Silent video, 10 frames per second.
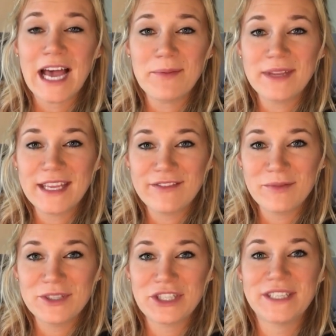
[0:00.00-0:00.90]
I'm gonna give
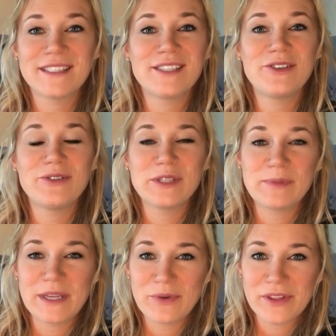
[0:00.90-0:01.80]
him a chance to
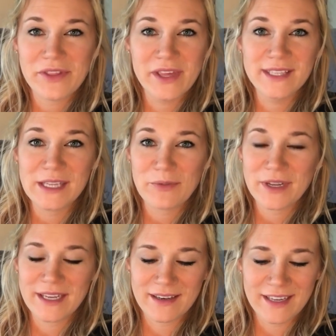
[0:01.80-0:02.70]
speak with
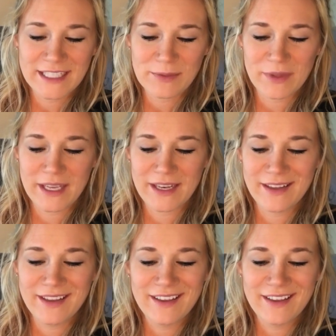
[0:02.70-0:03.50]
someone and explain